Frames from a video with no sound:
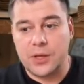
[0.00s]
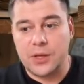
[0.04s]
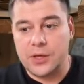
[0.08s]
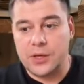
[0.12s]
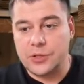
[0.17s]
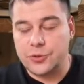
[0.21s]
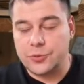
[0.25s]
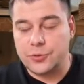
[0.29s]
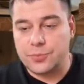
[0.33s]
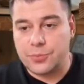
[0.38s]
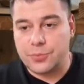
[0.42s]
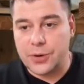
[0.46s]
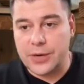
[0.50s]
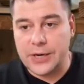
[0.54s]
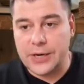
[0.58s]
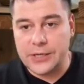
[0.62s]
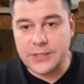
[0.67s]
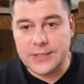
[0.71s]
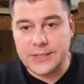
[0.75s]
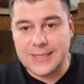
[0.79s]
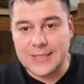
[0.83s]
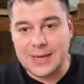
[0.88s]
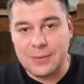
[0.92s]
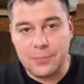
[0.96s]
is
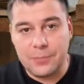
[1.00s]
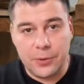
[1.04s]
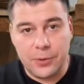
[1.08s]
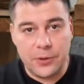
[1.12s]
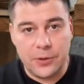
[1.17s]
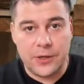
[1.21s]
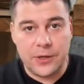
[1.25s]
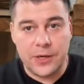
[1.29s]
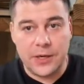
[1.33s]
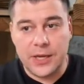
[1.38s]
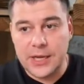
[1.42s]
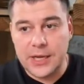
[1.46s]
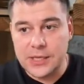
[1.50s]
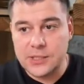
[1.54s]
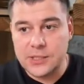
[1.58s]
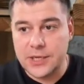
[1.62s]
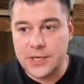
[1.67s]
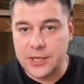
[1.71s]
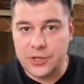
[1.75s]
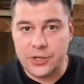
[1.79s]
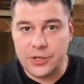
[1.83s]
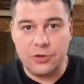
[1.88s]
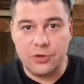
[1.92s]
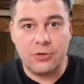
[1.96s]
pretty simple and
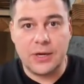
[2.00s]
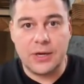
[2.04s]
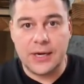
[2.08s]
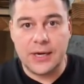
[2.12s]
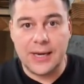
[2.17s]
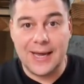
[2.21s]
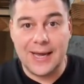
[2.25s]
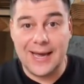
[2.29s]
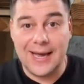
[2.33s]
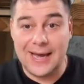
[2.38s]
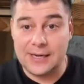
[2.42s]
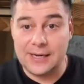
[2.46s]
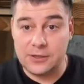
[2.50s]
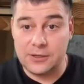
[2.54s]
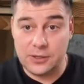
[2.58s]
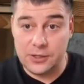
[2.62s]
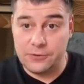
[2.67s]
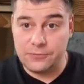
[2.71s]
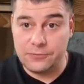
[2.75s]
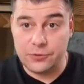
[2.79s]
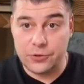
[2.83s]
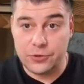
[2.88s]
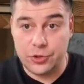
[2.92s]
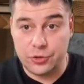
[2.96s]
easy, and you can handle
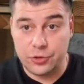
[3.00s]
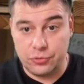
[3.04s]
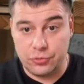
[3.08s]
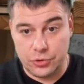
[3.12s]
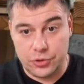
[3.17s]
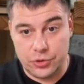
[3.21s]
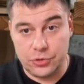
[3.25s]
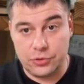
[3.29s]
it for sure.